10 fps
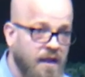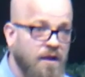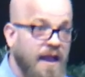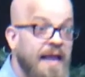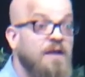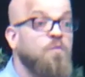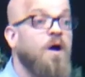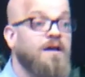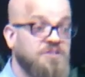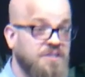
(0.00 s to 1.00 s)
hand
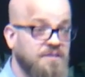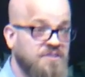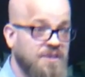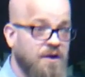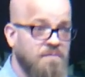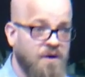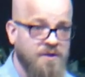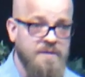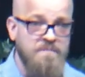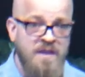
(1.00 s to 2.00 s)
washing
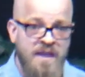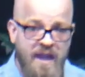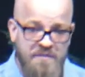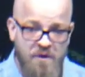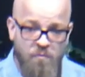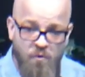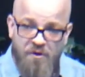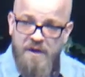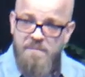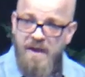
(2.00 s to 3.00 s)
ceremony, and they're
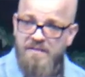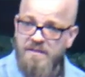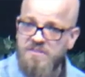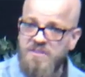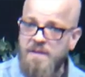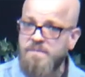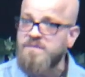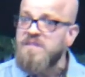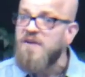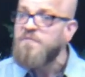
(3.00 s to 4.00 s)
worried about the
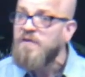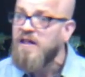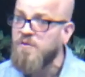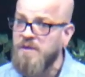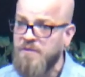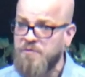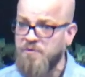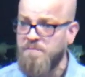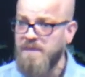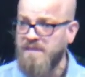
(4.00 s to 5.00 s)
disciples not following
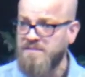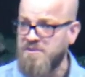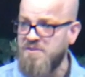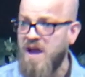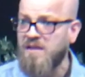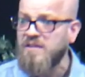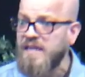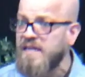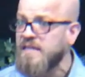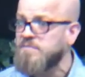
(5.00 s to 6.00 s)
through because they're not
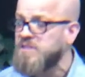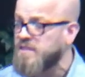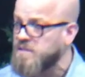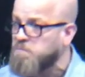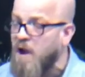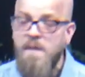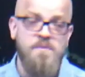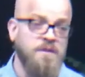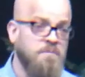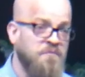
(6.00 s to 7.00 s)
cleaning themselves
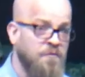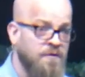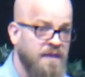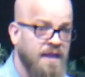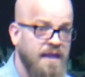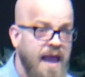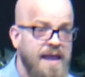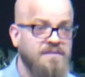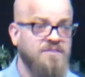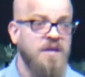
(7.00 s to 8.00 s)
properly before they
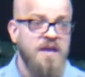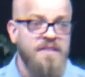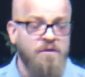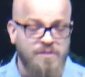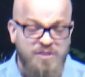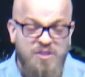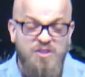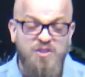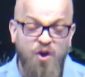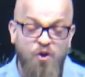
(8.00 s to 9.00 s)
ate. They were
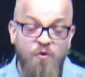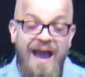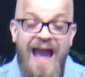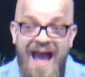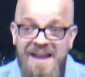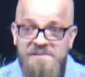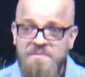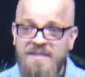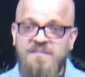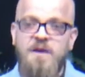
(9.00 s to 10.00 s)
so
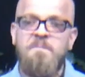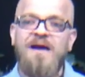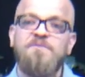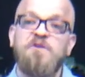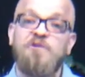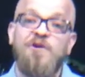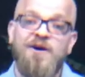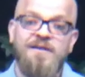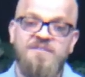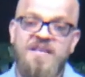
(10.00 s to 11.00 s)
adamant about the
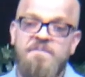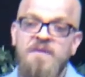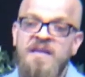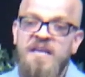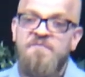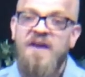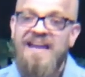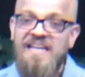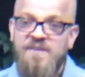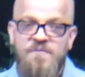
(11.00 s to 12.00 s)
laws that if
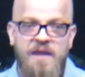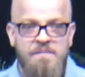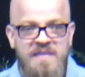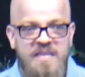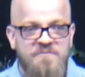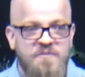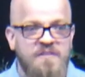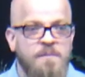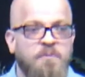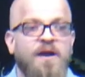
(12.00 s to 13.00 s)
any of them,
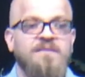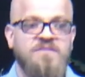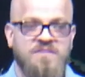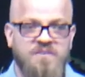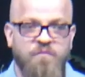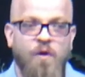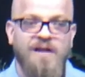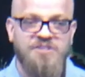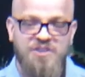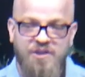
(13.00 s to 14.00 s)
even the process of
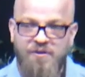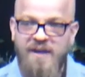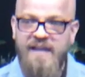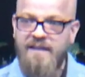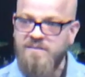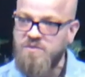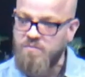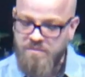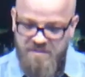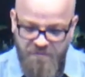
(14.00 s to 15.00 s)
washing your hands,
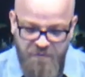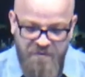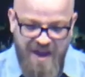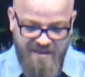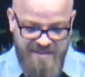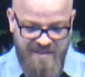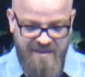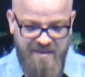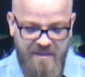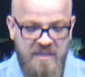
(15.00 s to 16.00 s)
was
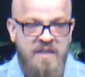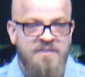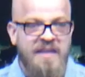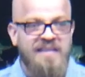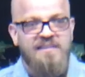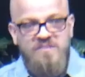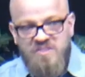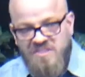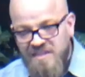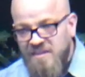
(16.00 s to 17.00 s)
affected, they
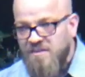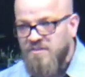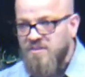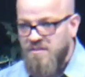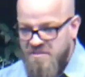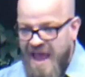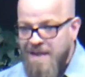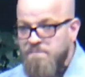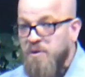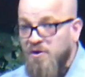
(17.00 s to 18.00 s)
considered
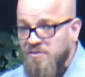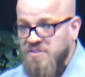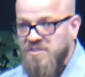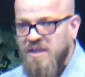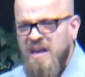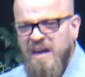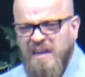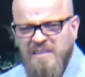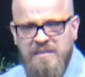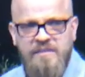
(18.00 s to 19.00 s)
that person
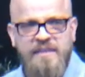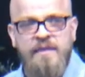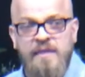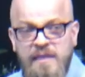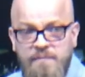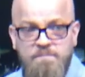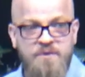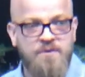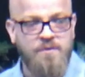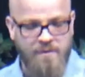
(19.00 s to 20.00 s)
unclean,
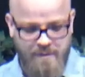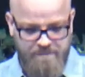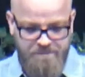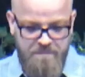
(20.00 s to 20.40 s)
impure.